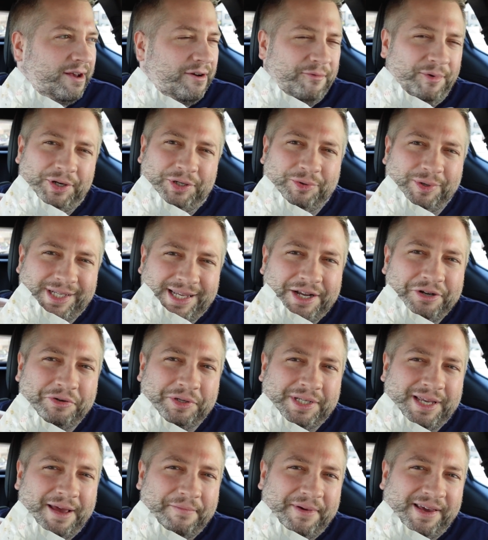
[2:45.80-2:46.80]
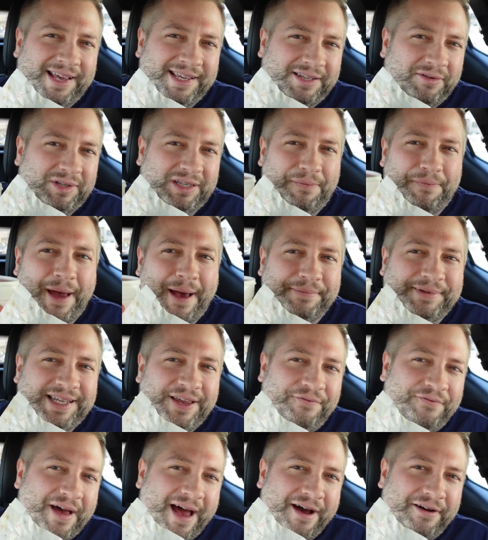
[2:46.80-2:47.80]
which was interesting because it was a
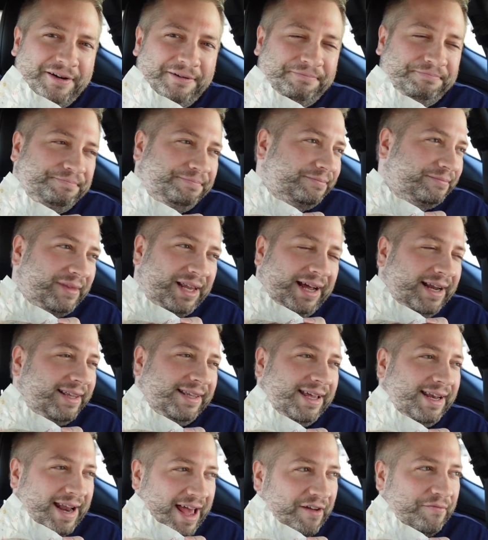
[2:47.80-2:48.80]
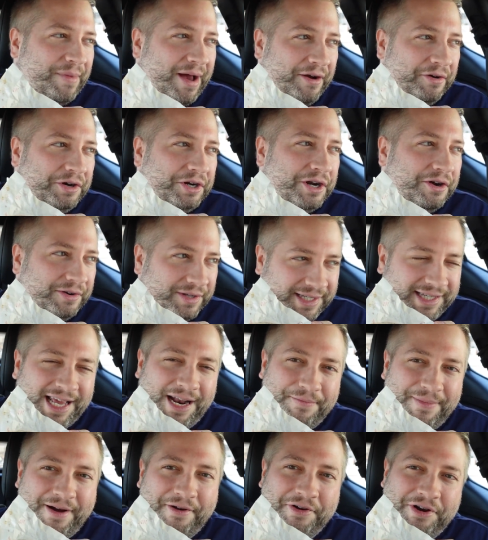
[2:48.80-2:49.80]
Pepsi fountain and didn't have Mountain Dew. Instead
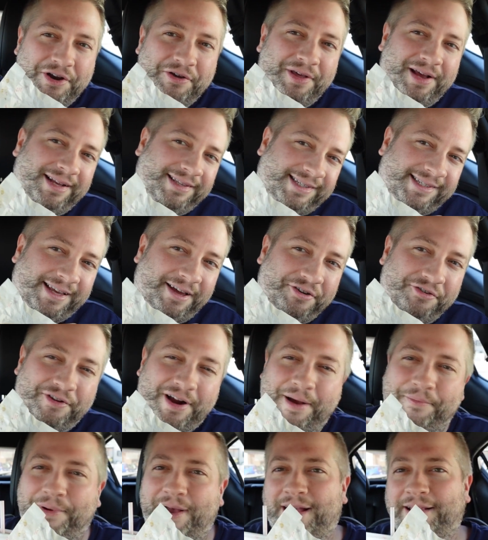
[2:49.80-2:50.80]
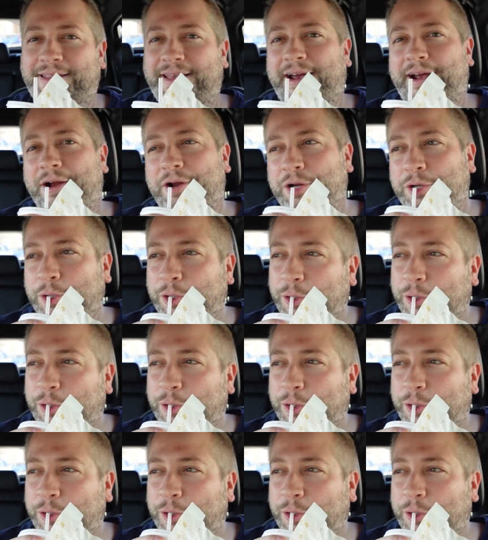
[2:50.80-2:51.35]
of Mountain Dew, they had Sundrop on there.